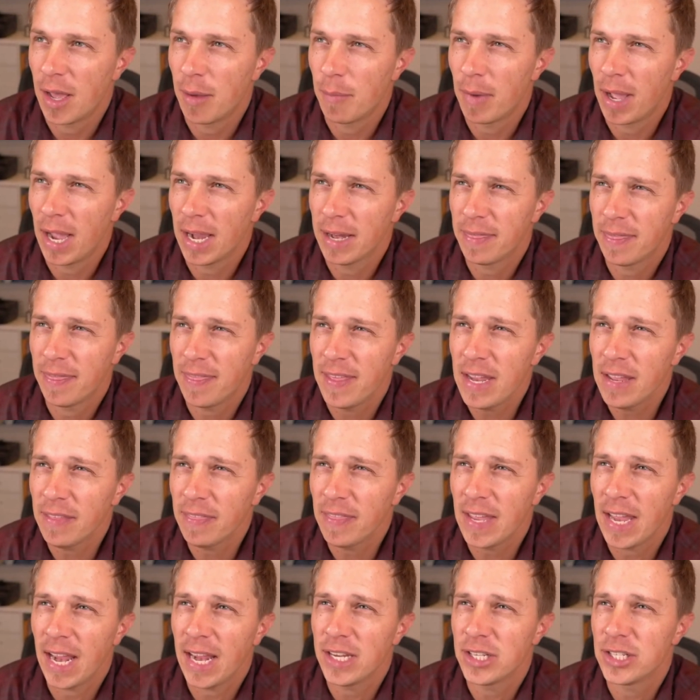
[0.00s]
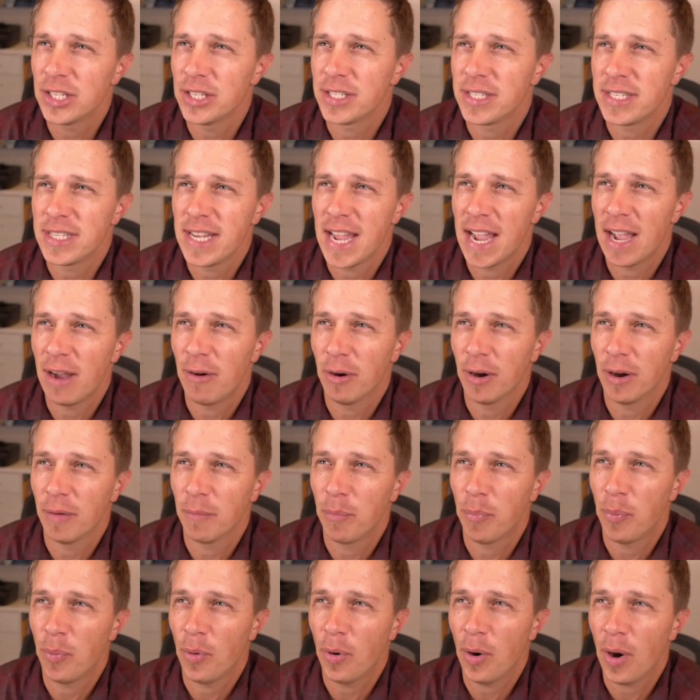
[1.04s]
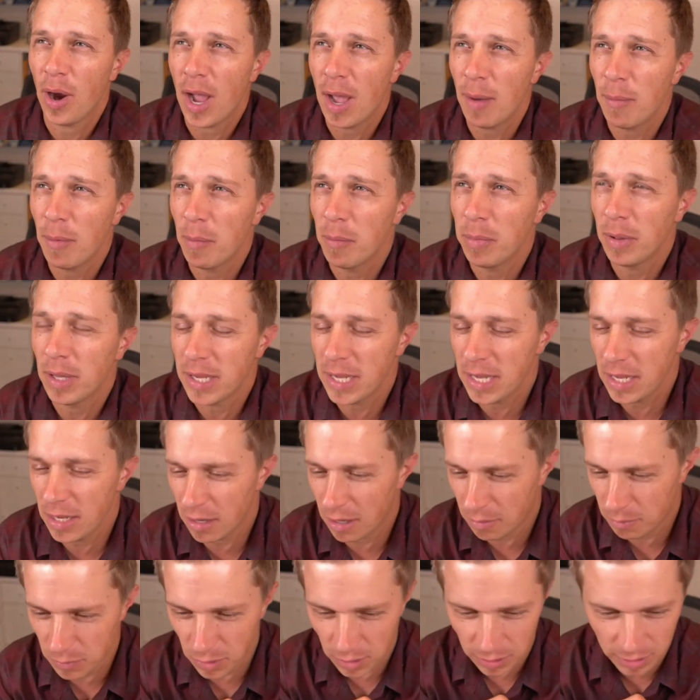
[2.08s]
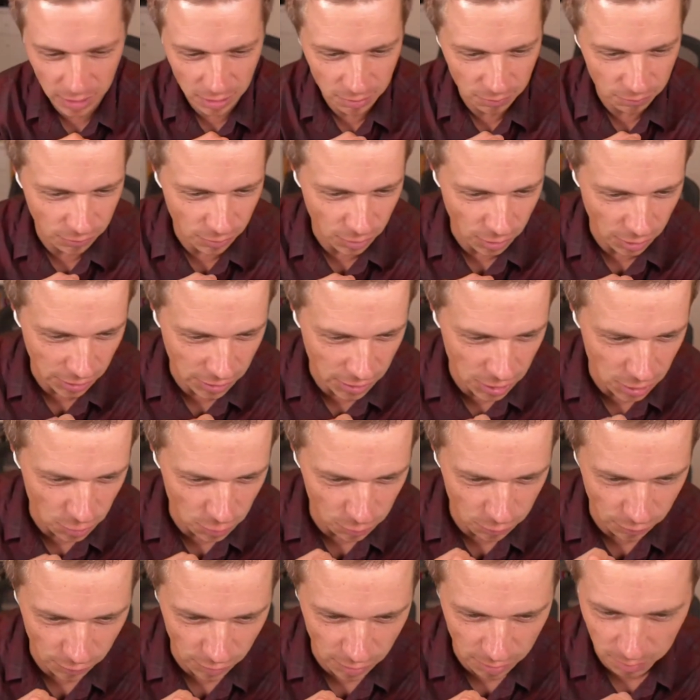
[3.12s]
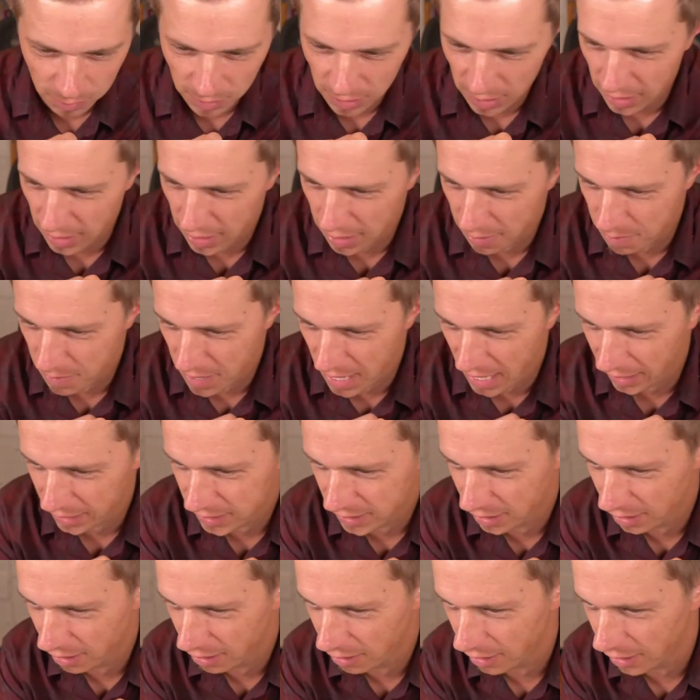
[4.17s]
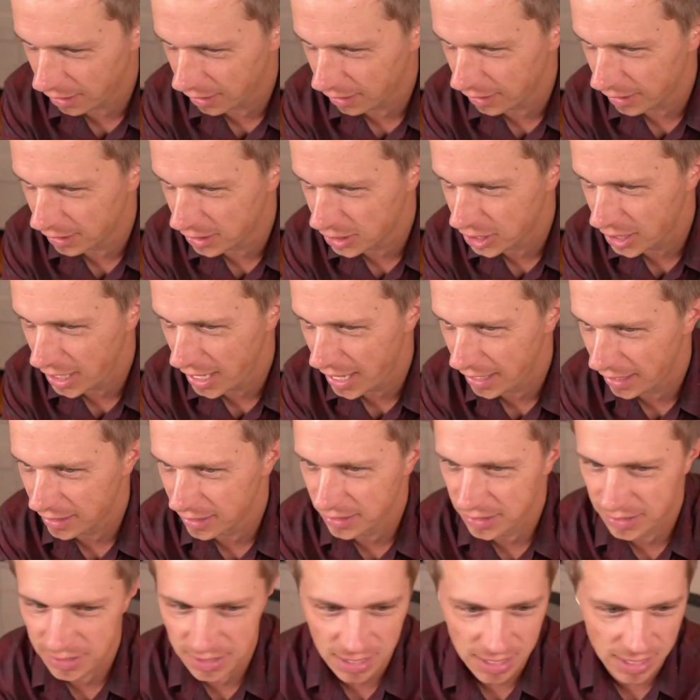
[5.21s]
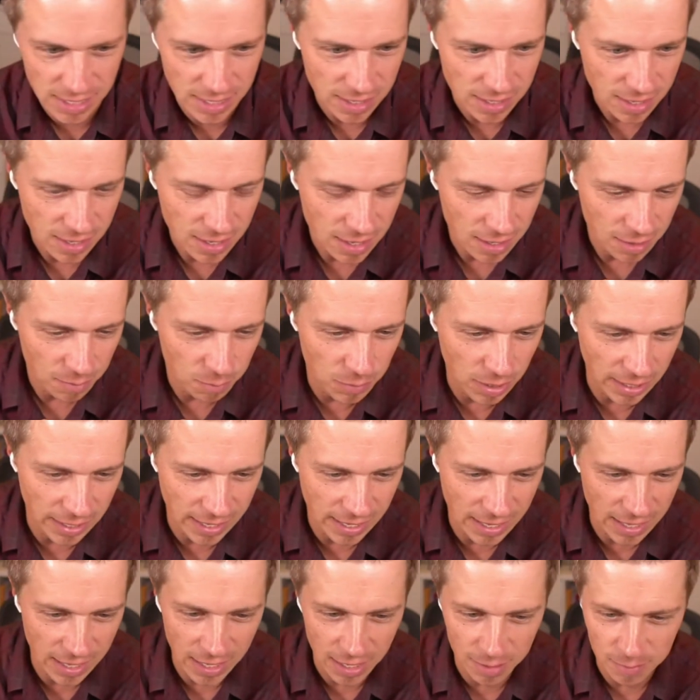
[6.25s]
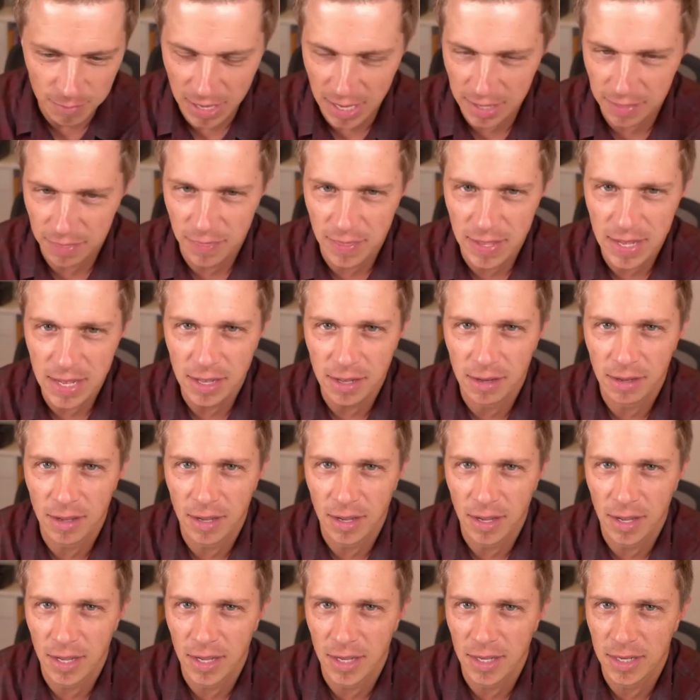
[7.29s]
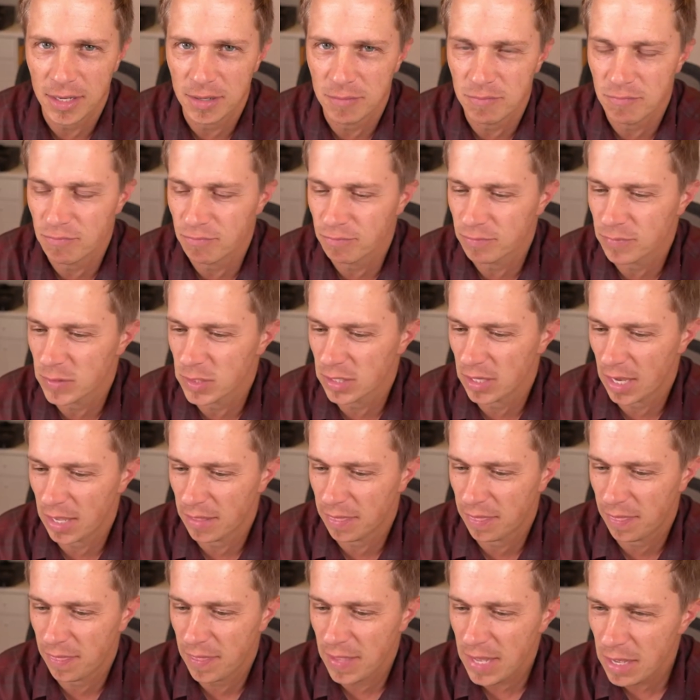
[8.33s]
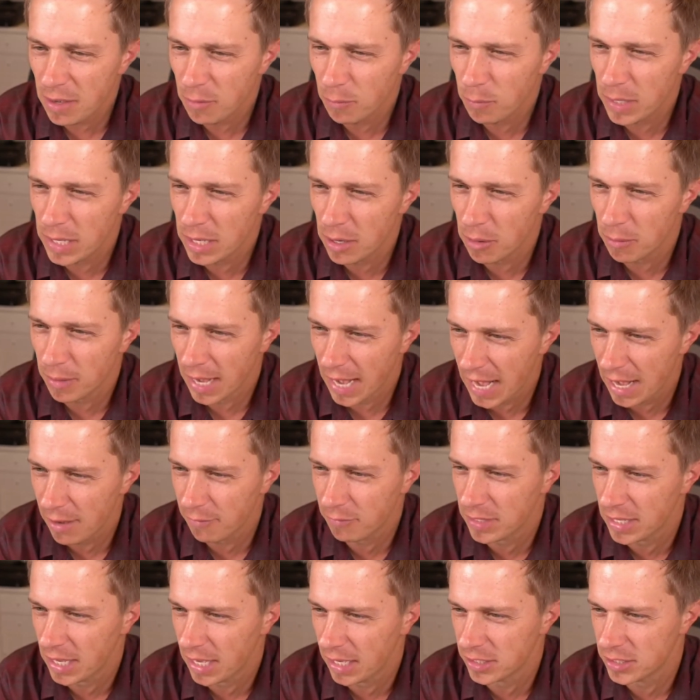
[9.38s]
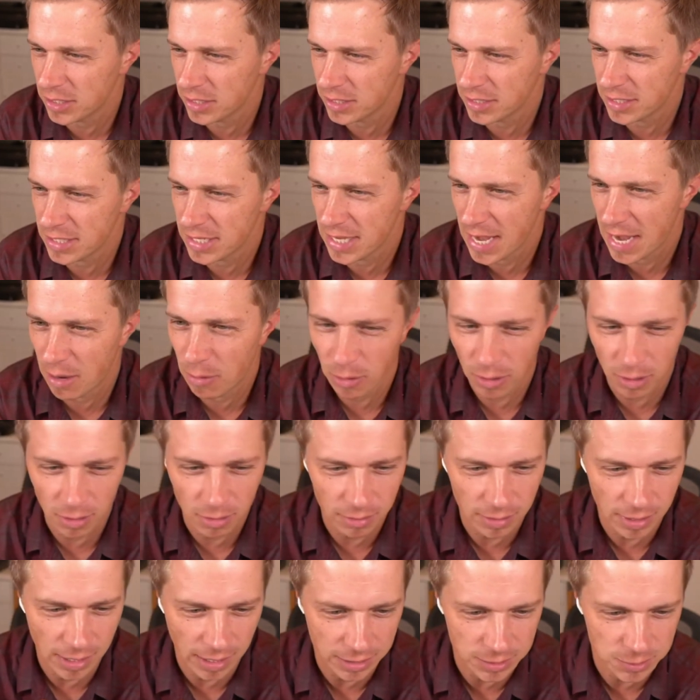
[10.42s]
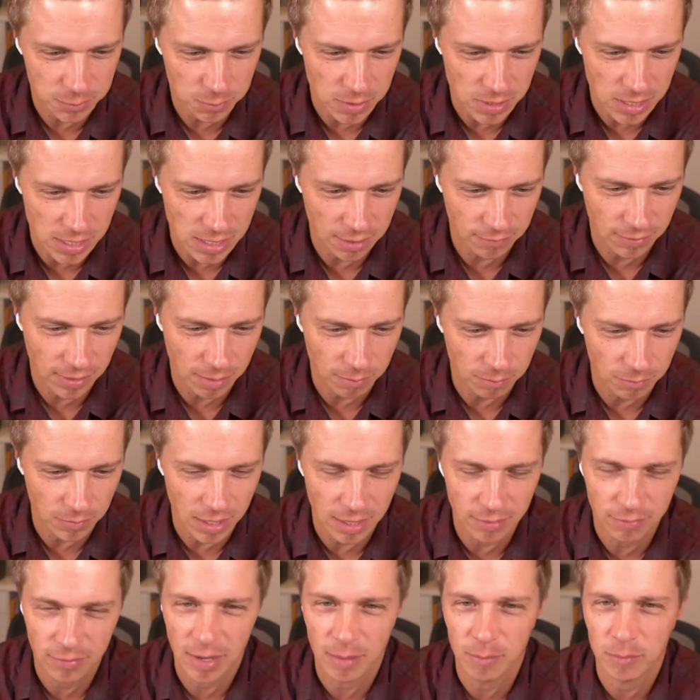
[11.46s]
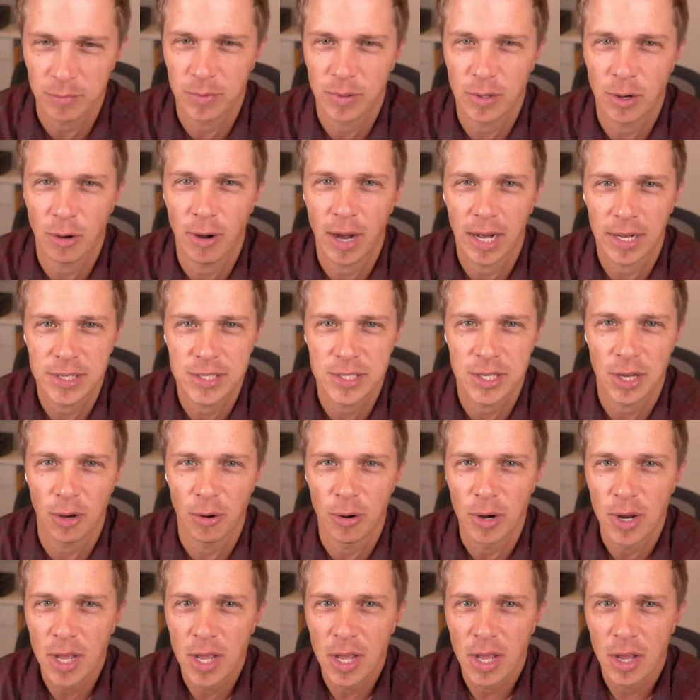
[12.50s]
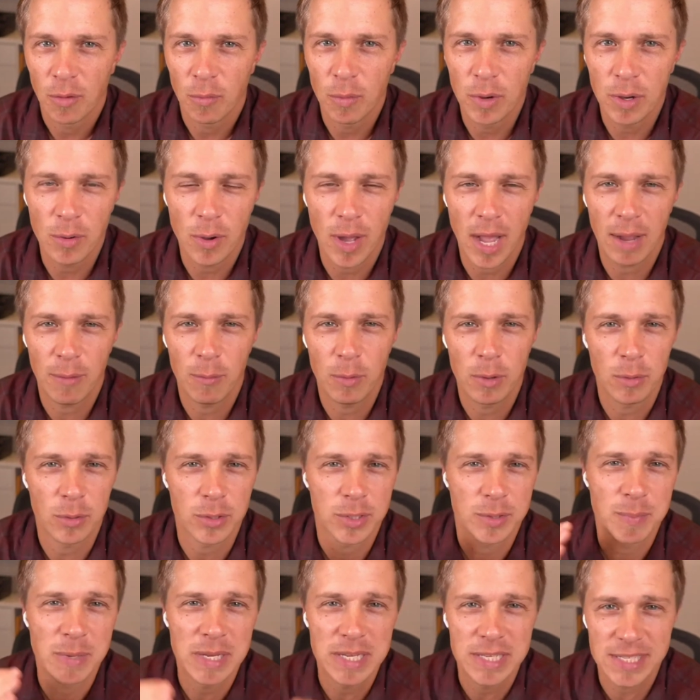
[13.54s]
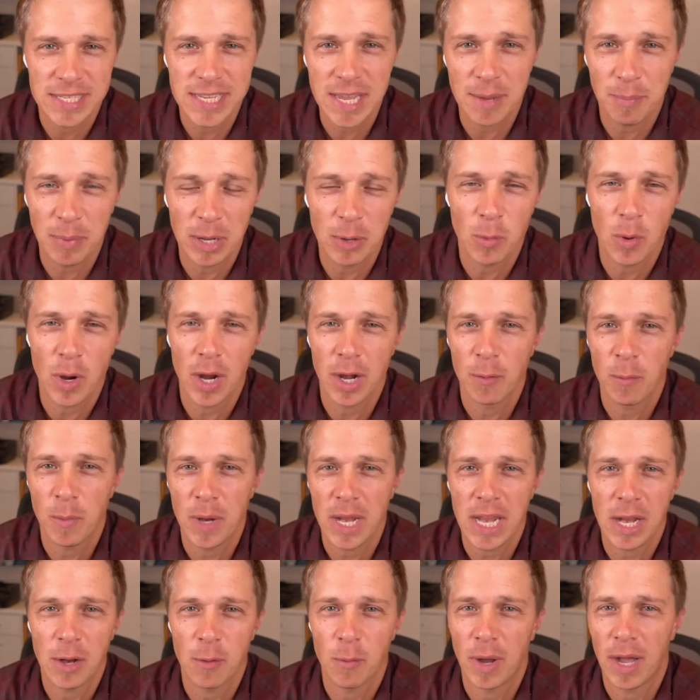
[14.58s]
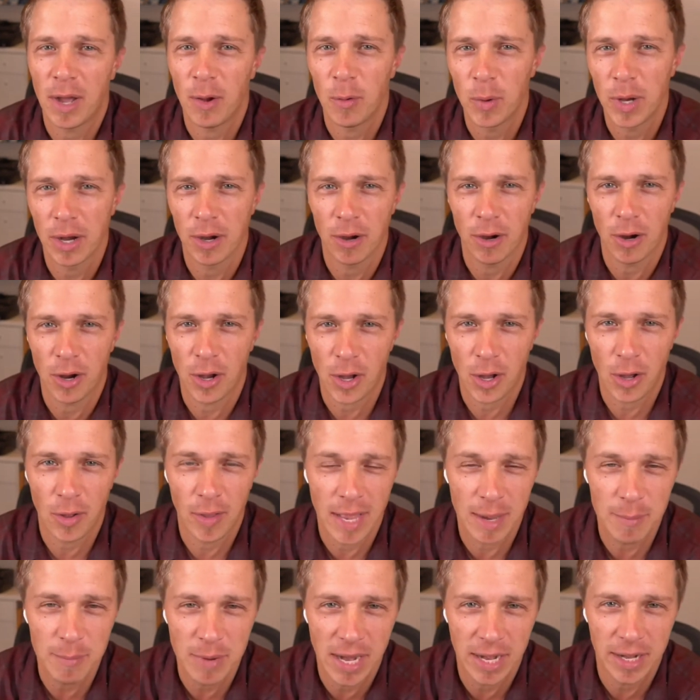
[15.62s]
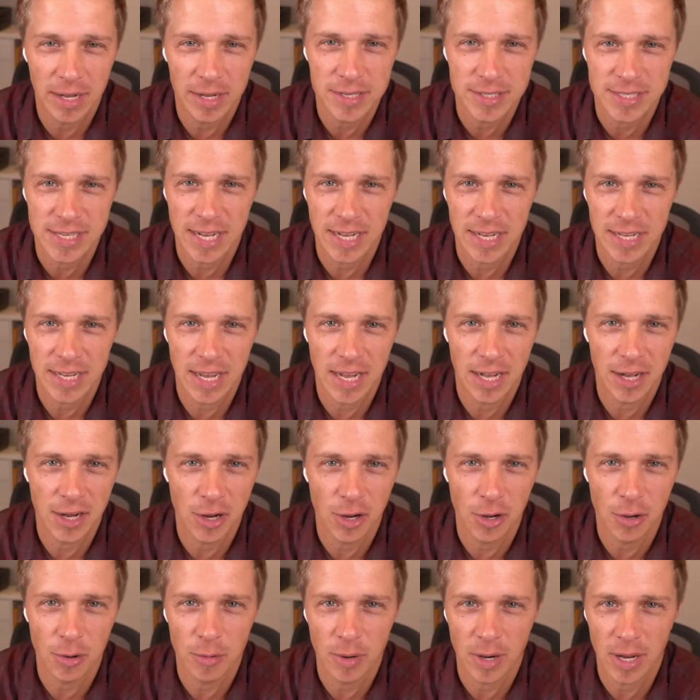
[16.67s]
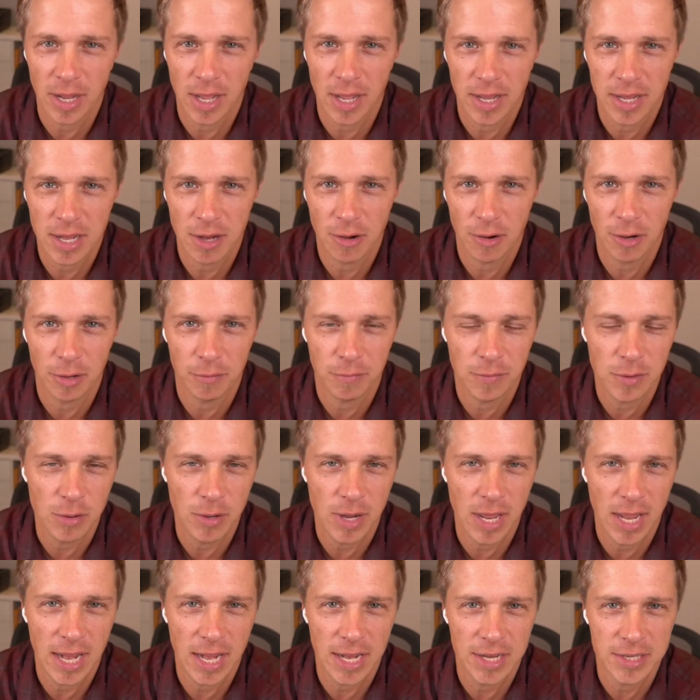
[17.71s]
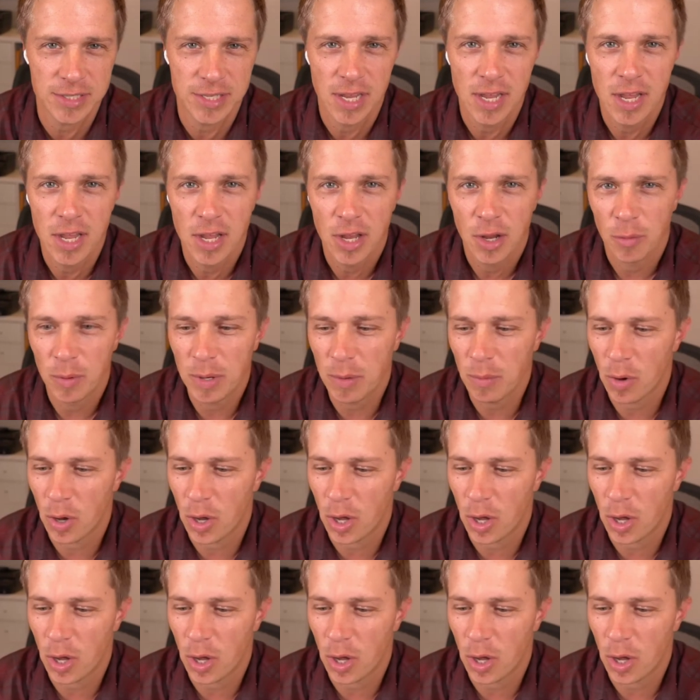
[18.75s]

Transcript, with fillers: Um, I think the Agency Hour probably, I'm looking for a cue from uh, Max here in the chat to see, but um, I think um, I think we don't have the Agency Hour next week, if I'm if I'm correct. So we will have we will be skipping one week while we are all. I'm headed to San Diego uh, here in a few days.